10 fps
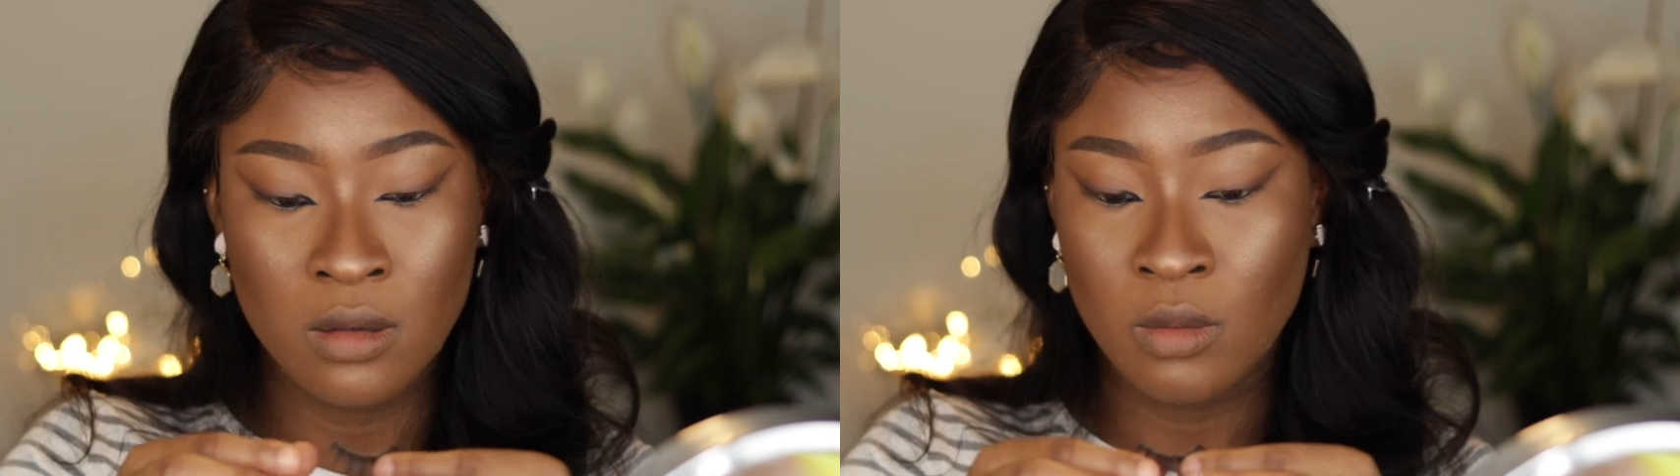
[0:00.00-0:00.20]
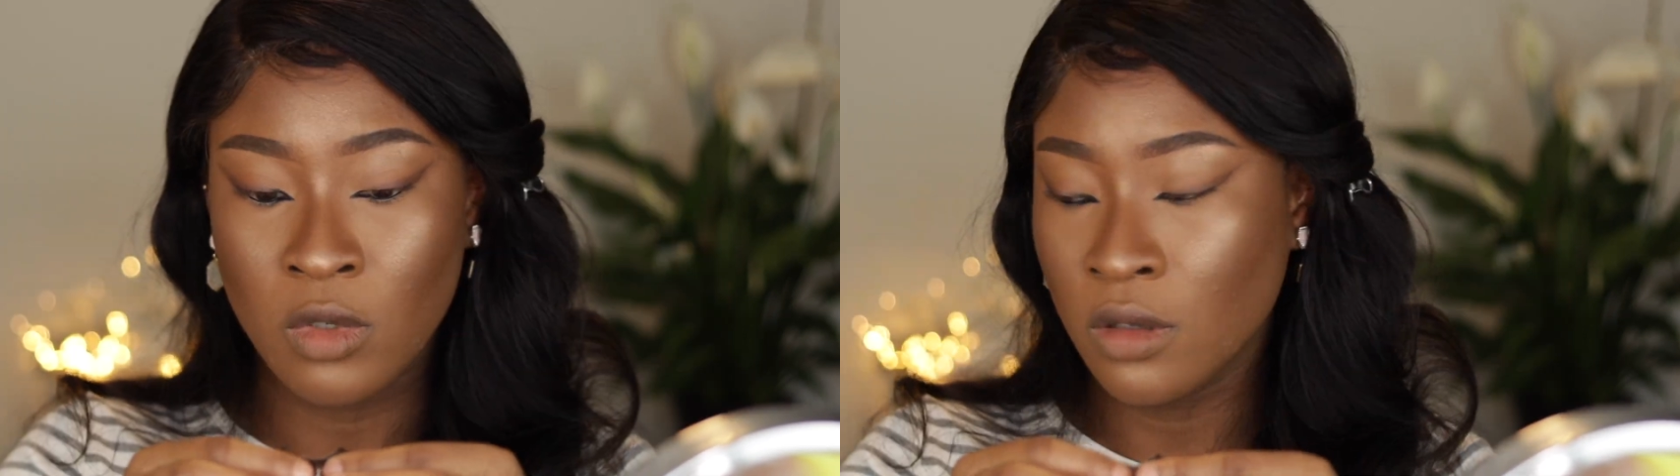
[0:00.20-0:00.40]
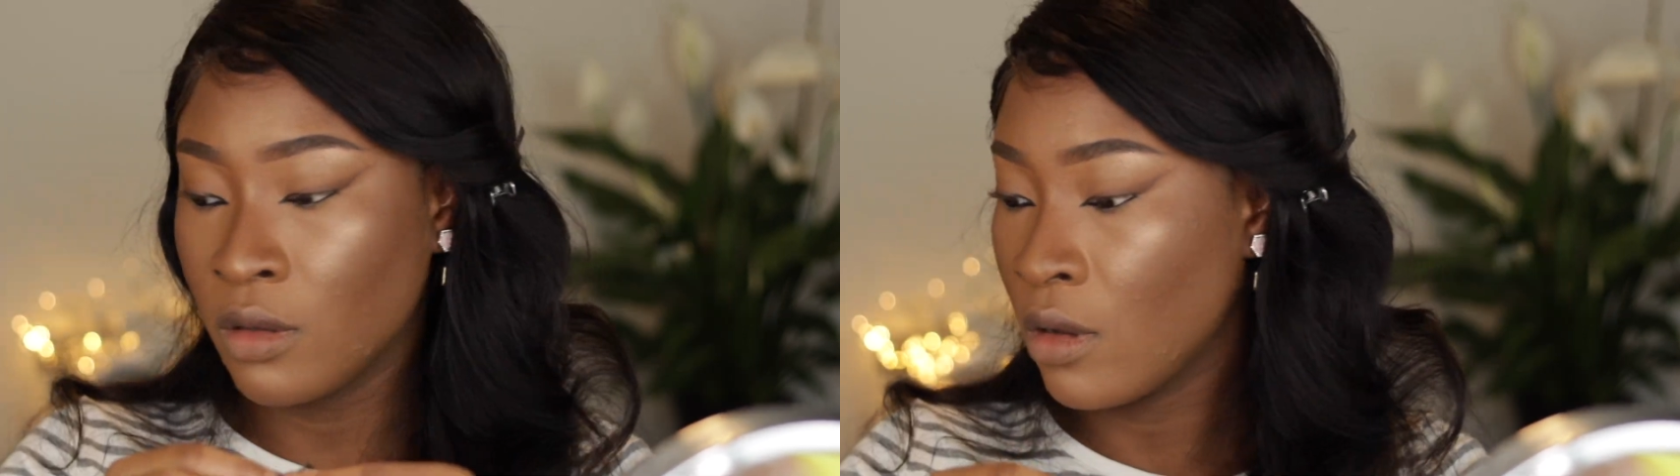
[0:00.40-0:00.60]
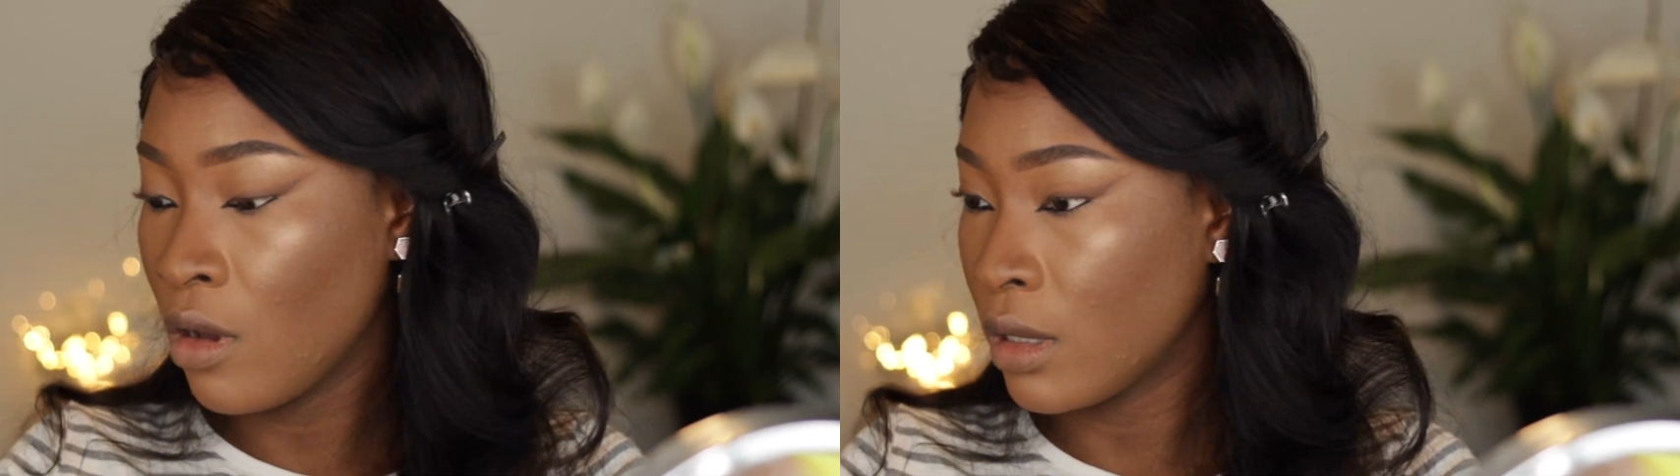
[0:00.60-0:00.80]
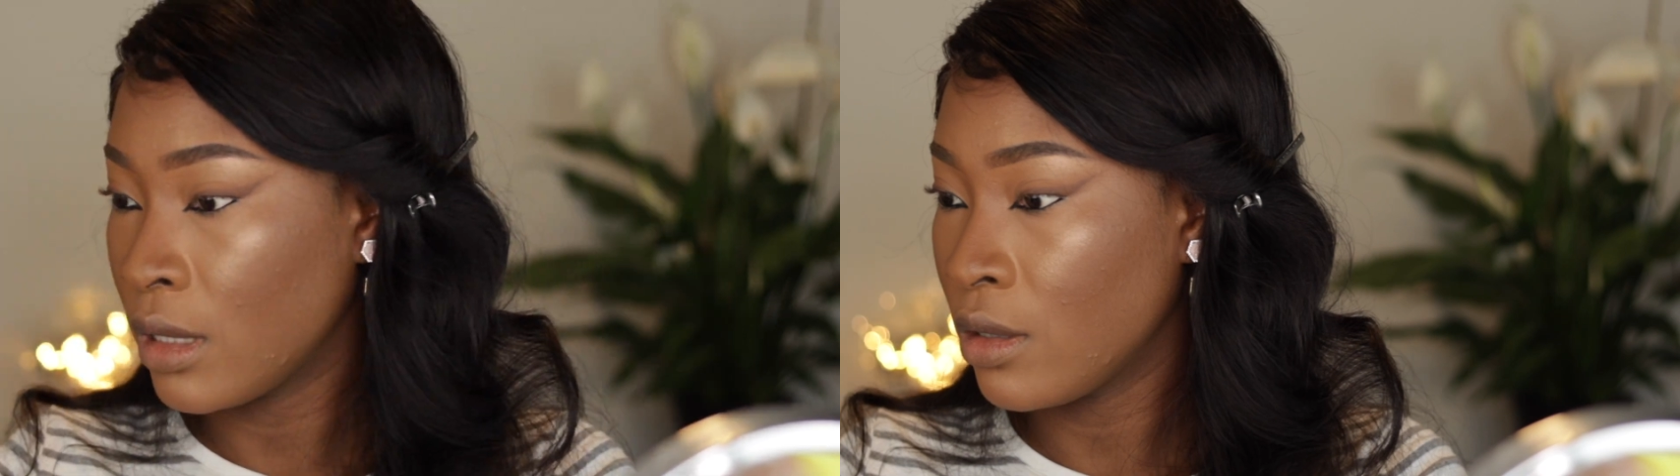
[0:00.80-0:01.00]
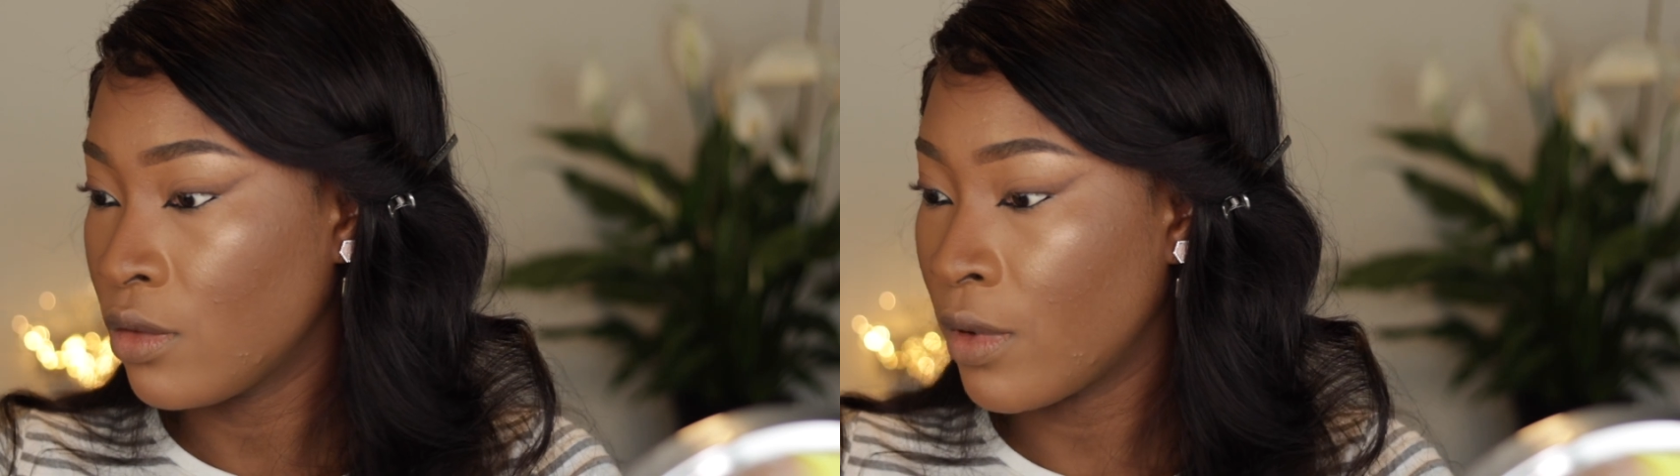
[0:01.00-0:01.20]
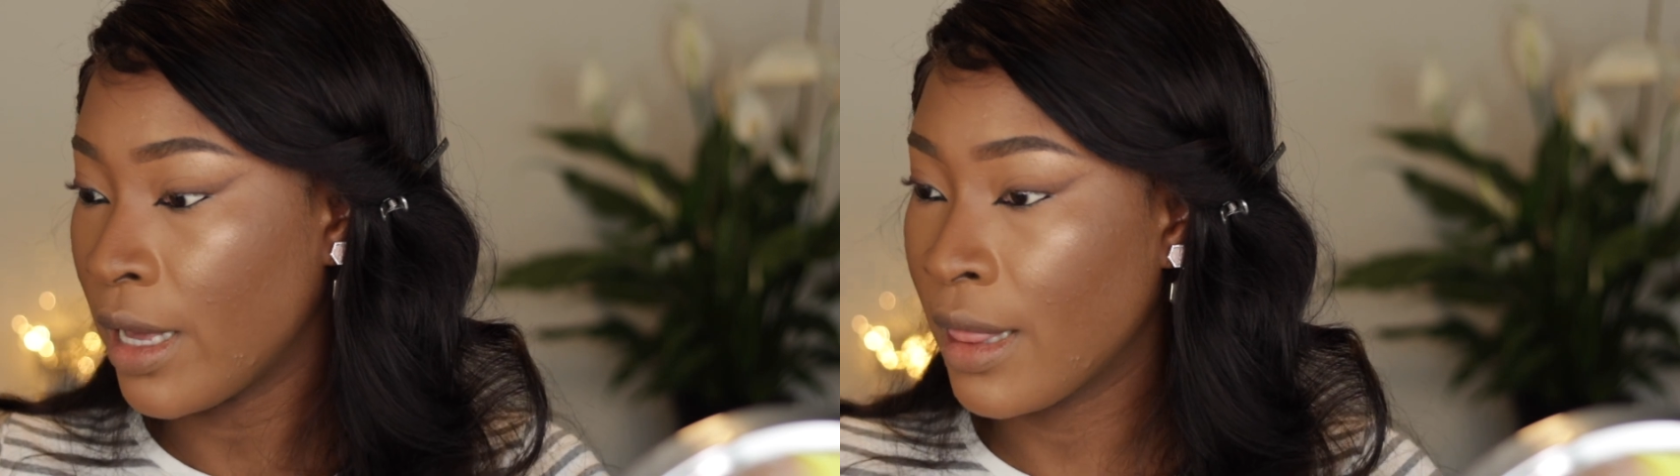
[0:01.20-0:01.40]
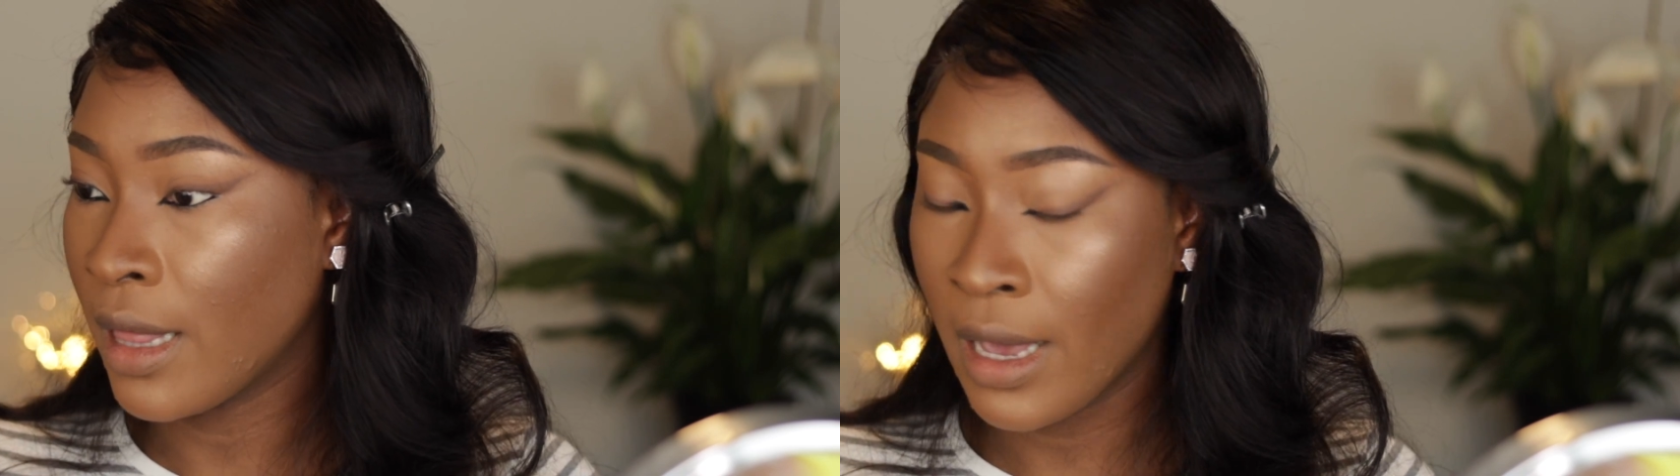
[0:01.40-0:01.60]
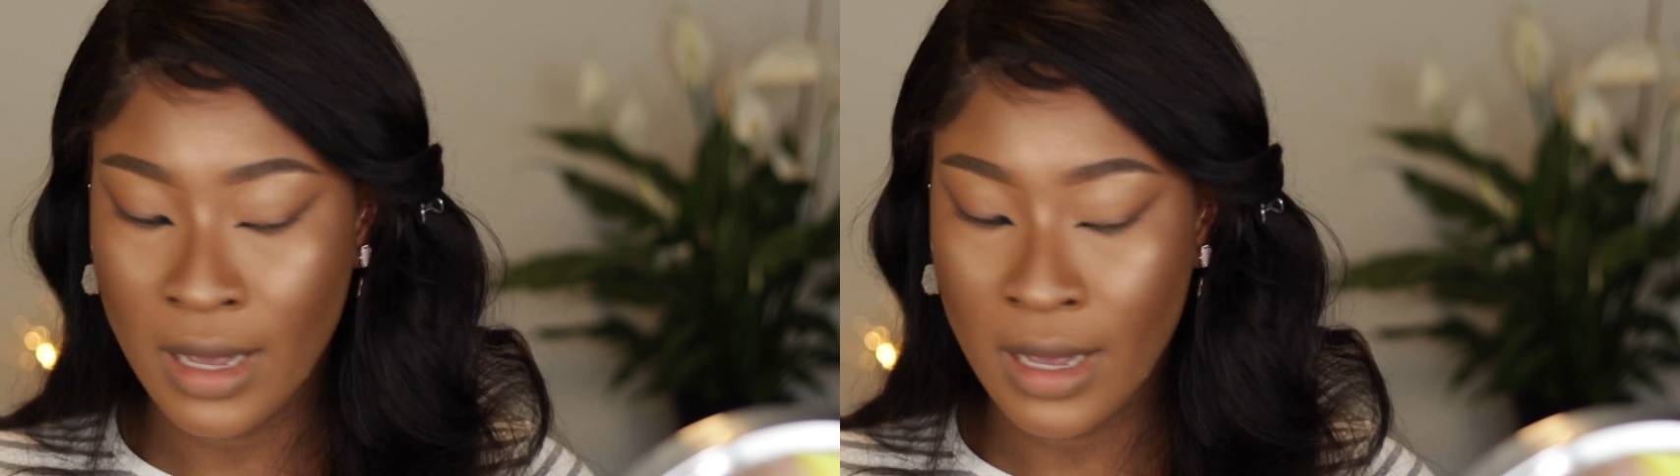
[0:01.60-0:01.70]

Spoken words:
So I'm just going to cut it right there.